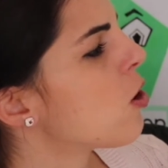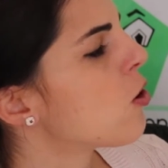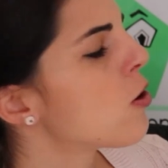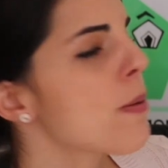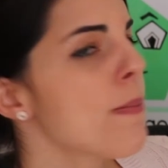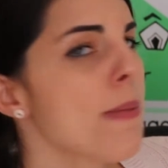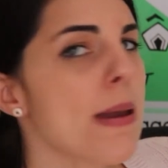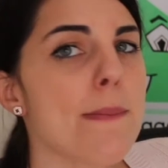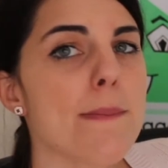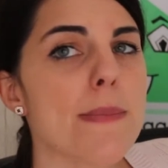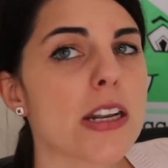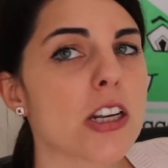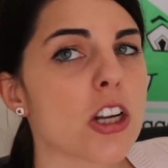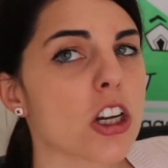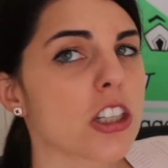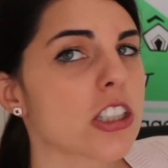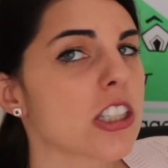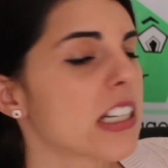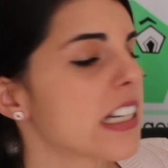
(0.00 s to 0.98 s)
Remember
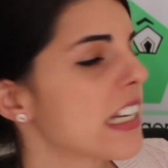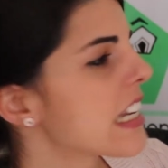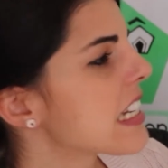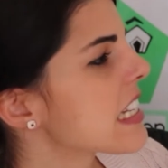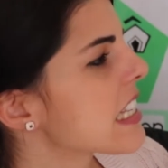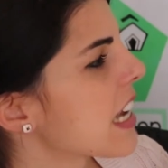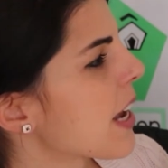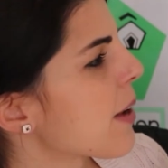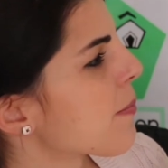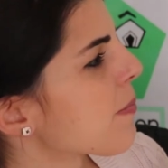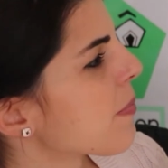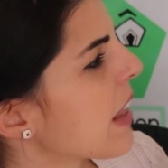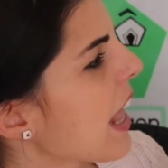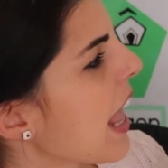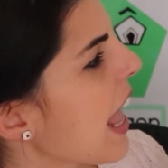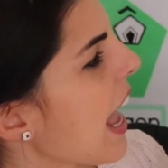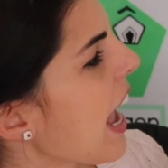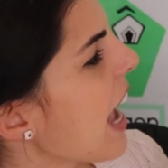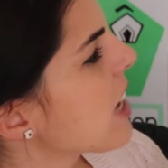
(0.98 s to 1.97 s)
not to litter,
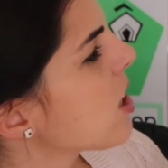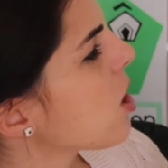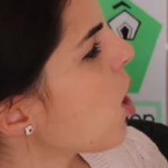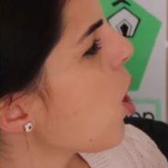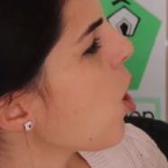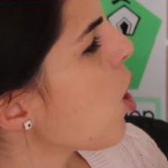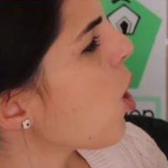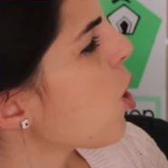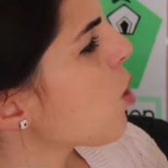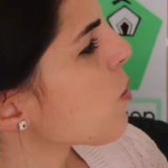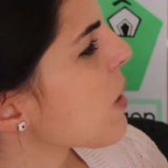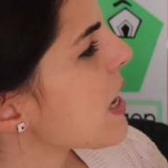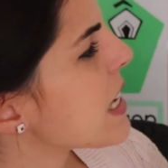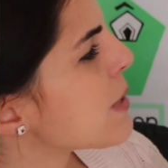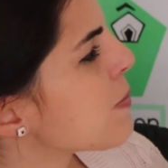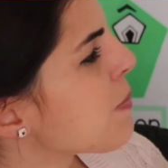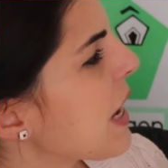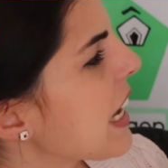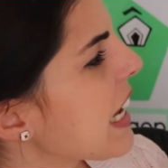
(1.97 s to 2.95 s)
and
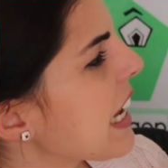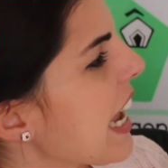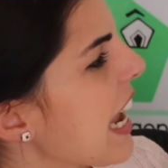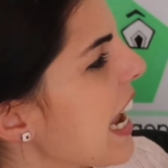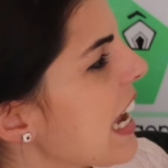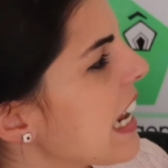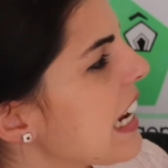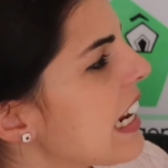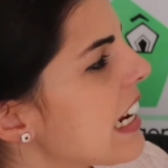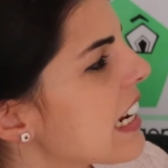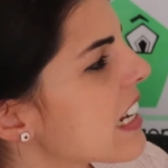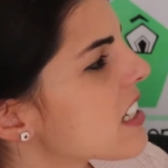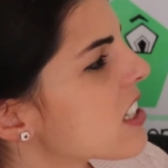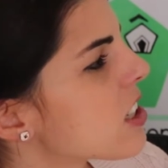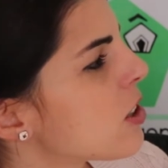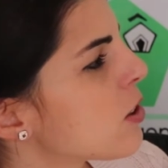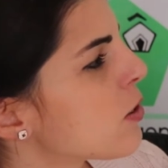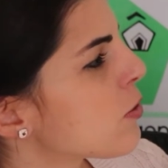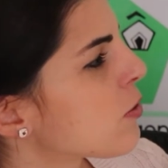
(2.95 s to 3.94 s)
always pick any
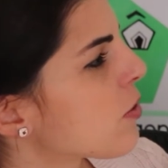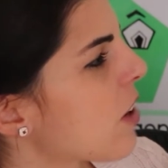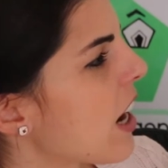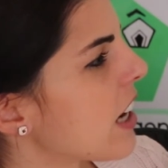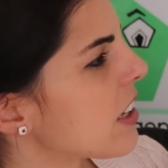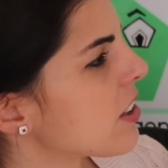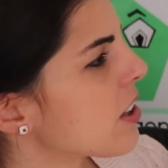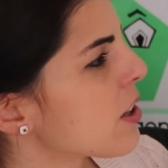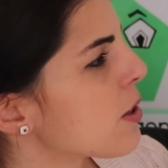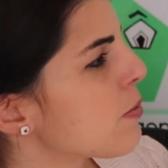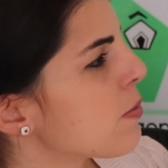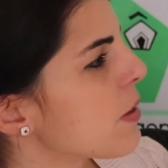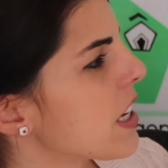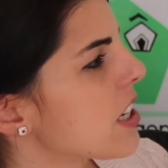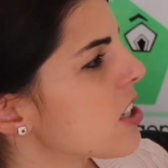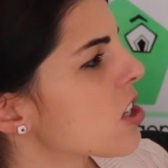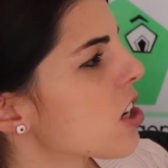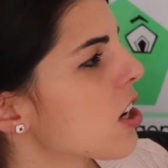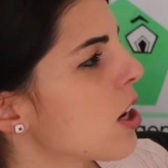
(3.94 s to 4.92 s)
litter you find on the
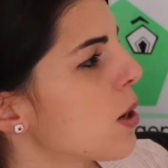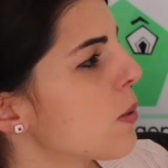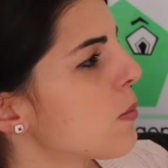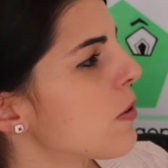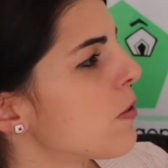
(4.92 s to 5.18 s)
beach